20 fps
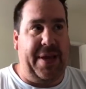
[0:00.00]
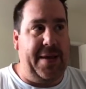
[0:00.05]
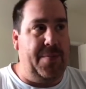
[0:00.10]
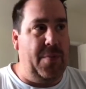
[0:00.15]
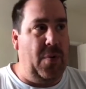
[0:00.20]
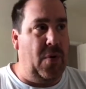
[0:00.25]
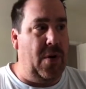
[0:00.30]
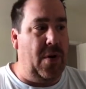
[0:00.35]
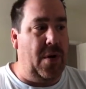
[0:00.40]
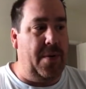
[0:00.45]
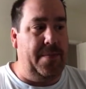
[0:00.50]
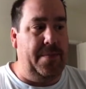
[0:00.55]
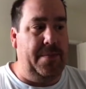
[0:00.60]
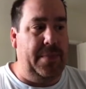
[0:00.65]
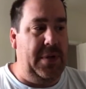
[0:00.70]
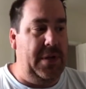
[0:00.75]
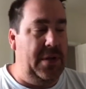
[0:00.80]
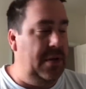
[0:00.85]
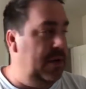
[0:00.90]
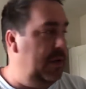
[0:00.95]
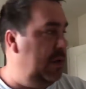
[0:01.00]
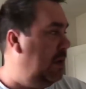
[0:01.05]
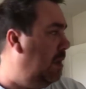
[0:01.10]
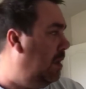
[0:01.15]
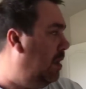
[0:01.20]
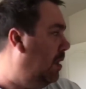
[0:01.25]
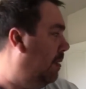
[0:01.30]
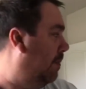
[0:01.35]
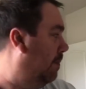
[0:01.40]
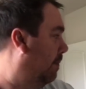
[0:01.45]
Blakemore,
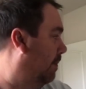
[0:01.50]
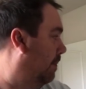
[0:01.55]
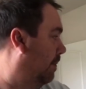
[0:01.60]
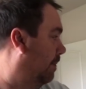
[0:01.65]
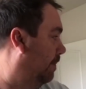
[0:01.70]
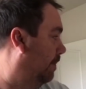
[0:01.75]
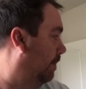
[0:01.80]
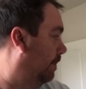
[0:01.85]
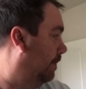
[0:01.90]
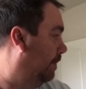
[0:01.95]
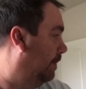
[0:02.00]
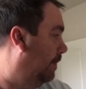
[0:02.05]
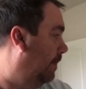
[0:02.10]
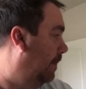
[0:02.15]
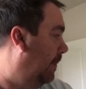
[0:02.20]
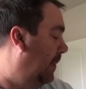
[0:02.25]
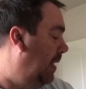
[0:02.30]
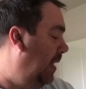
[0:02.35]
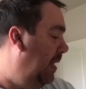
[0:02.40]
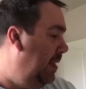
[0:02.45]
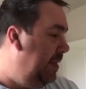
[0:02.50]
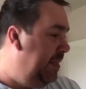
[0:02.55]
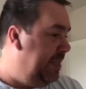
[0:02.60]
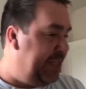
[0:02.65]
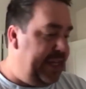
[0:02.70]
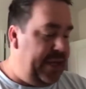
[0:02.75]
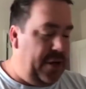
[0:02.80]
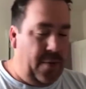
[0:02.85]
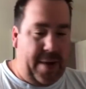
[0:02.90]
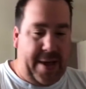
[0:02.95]
um,
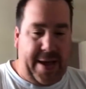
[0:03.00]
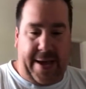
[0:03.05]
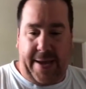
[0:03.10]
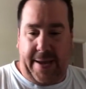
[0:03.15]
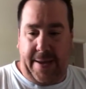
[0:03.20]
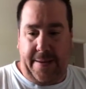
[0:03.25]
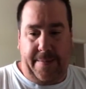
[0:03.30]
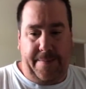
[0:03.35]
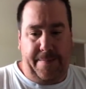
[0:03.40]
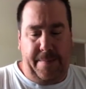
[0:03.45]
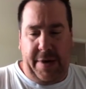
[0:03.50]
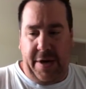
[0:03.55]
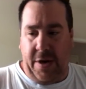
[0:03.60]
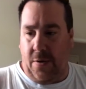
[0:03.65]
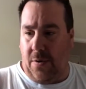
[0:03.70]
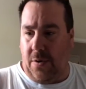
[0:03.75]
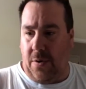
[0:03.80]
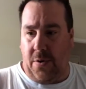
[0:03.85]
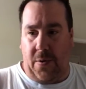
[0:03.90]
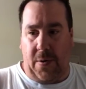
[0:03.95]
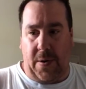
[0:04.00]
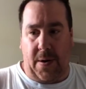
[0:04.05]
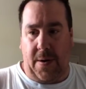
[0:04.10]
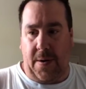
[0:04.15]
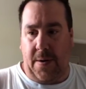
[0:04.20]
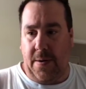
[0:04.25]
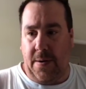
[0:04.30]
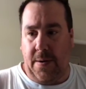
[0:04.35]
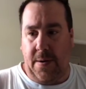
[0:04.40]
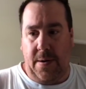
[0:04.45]
DOA,
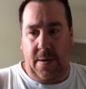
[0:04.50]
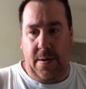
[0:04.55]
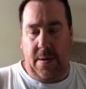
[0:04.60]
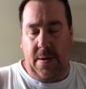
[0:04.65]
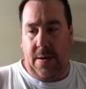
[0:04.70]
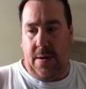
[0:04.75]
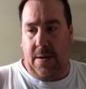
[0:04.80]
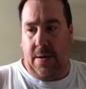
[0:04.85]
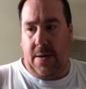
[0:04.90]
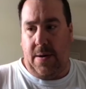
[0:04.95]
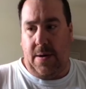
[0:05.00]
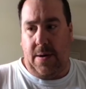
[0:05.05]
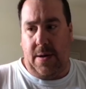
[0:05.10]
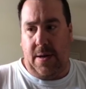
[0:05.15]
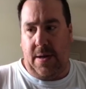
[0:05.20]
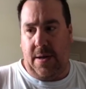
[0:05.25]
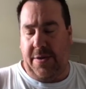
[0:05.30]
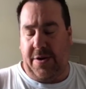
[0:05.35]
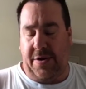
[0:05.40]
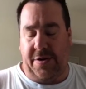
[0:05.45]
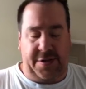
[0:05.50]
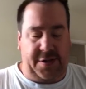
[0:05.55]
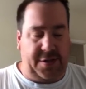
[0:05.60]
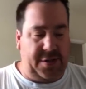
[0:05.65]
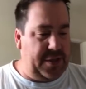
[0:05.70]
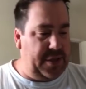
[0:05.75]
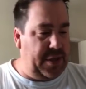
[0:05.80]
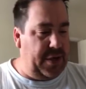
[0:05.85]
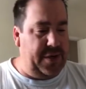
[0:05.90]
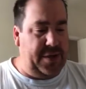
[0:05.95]
MirrOlure,
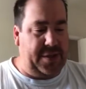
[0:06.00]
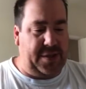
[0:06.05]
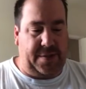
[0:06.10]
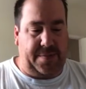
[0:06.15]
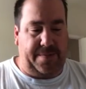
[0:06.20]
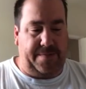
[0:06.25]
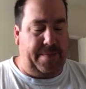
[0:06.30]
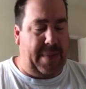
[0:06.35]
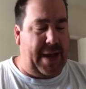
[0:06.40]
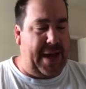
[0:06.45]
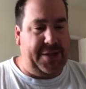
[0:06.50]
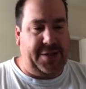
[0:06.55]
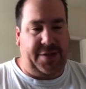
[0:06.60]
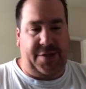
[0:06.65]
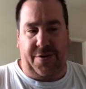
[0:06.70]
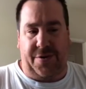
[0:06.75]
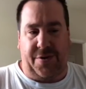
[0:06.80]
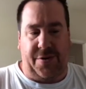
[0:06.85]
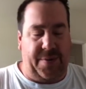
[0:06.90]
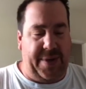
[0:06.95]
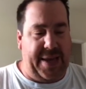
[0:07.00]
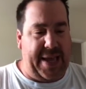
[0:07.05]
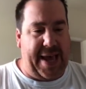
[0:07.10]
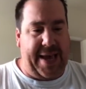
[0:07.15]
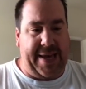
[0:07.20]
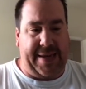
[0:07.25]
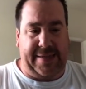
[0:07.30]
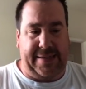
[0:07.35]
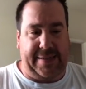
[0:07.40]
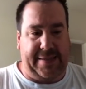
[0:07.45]
there's there's Monster
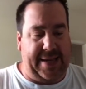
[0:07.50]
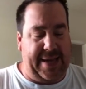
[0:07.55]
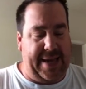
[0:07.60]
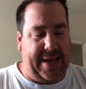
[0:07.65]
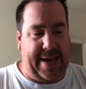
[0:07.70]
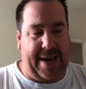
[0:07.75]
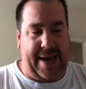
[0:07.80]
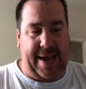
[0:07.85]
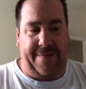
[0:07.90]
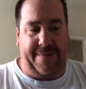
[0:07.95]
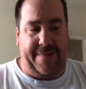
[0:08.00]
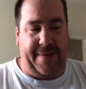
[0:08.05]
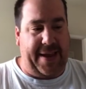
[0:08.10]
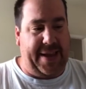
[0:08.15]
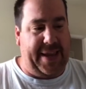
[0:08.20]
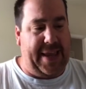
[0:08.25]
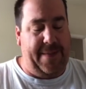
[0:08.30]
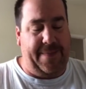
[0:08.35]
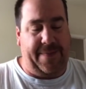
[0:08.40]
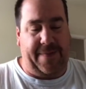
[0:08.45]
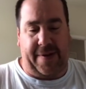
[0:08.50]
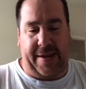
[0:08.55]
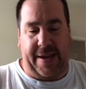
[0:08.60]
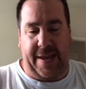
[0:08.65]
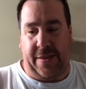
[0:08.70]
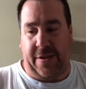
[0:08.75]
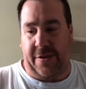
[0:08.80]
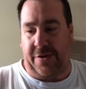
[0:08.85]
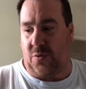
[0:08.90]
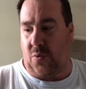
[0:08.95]
3X, and I, I keep
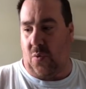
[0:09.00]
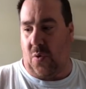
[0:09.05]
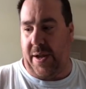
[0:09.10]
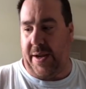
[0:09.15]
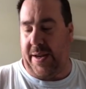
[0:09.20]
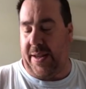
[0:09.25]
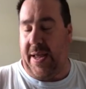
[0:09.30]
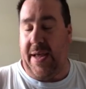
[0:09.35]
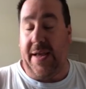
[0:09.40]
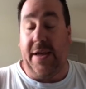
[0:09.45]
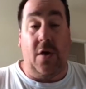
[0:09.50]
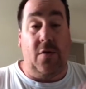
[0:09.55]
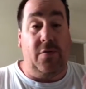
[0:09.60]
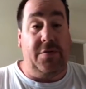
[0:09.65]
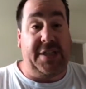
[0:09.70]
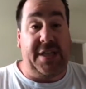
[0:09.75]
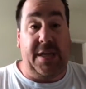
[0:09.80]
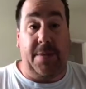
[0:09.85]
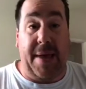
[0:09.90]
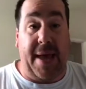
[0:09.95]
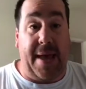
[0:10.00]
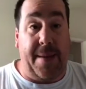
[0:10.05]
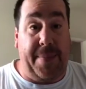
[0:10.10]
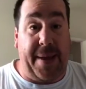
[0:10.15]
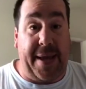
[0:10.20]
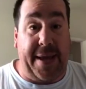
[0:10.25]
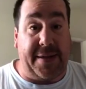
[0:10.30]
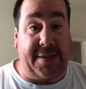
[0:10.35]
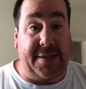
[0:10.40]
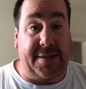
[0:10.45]
forgetting there's one. Oh, Z-Man
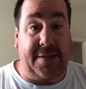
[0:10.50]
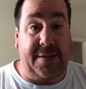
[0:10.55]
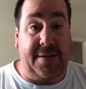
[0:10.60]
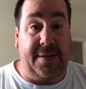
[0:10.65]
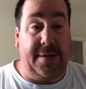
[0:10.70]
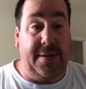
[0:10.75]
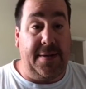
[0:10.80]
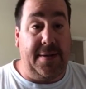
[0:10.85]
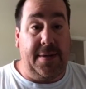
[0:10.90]
Baits.